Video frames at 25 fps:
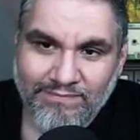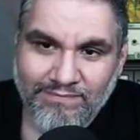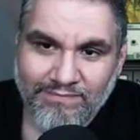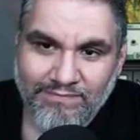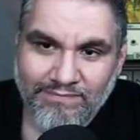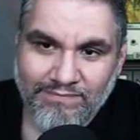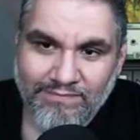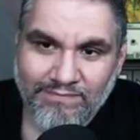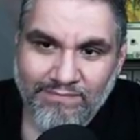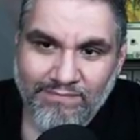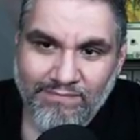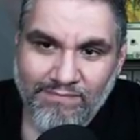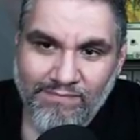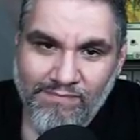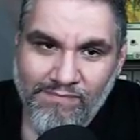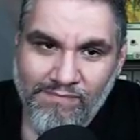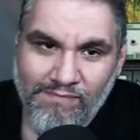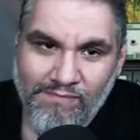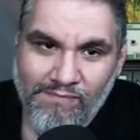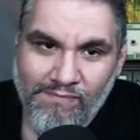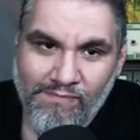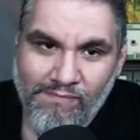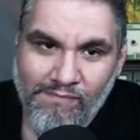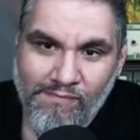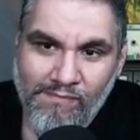I mean,
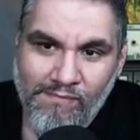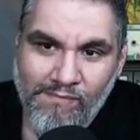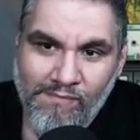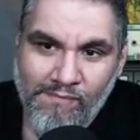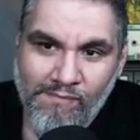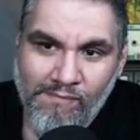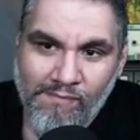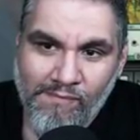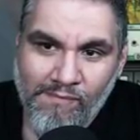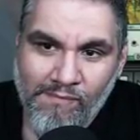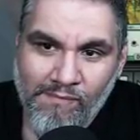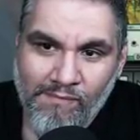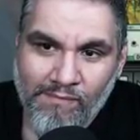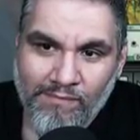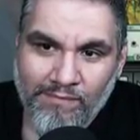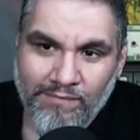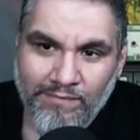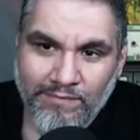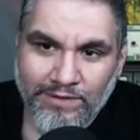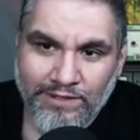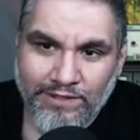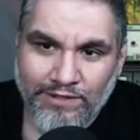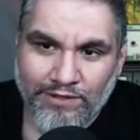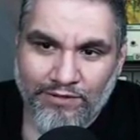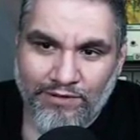we're not dead.
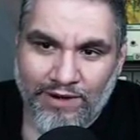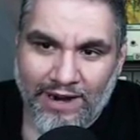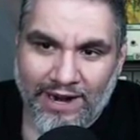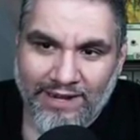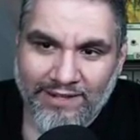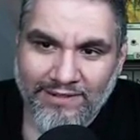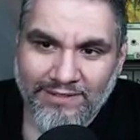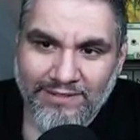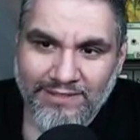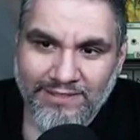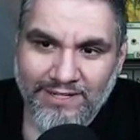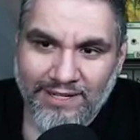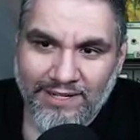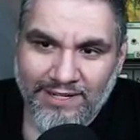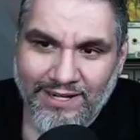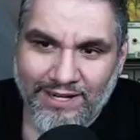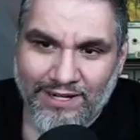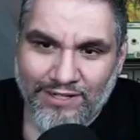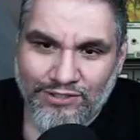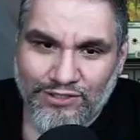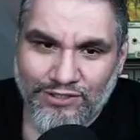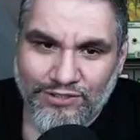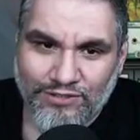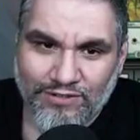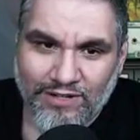They're cracking this guy? I think
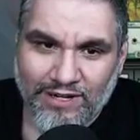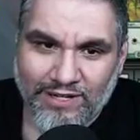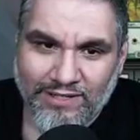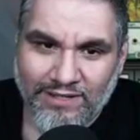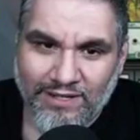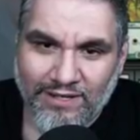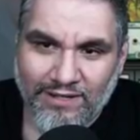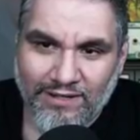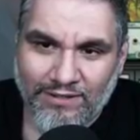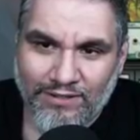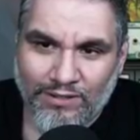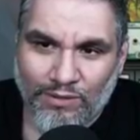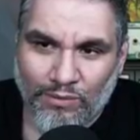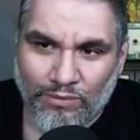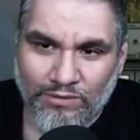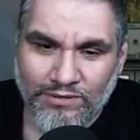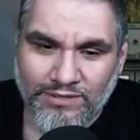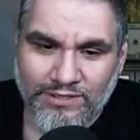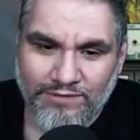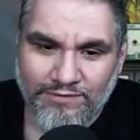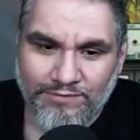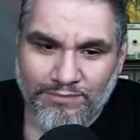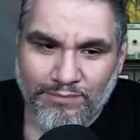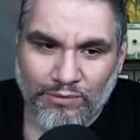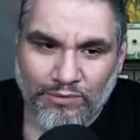I just cracked that
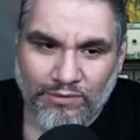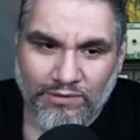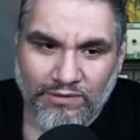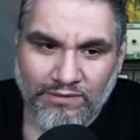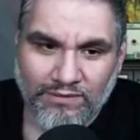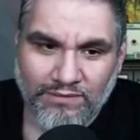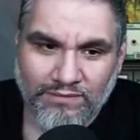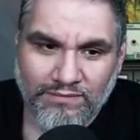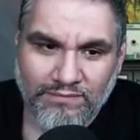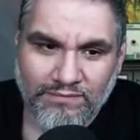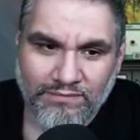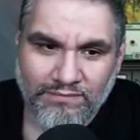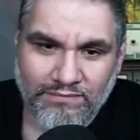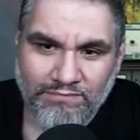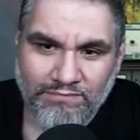coercive portal.